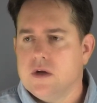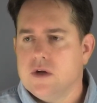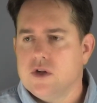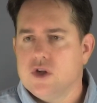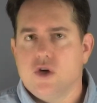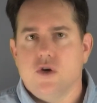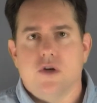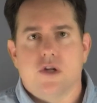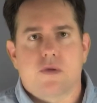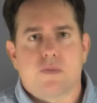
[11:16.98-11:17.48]

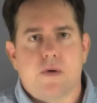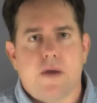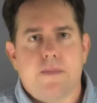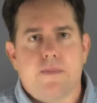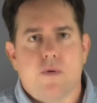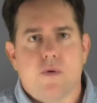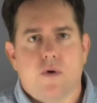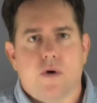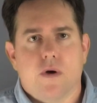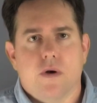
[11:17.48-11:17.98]
2
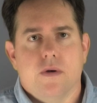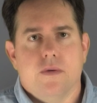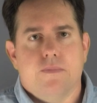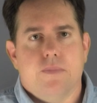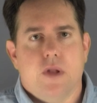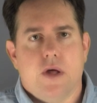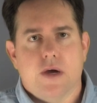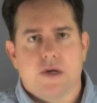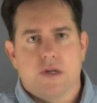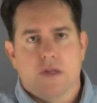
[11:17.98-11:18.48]
DisplayPort
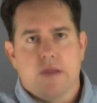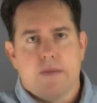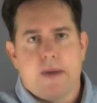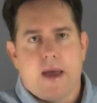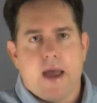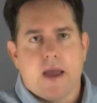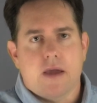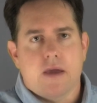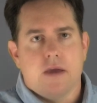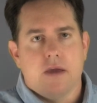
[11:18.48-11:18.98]
plugs on the
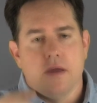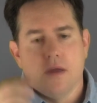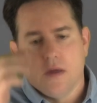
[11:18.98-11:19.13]
back.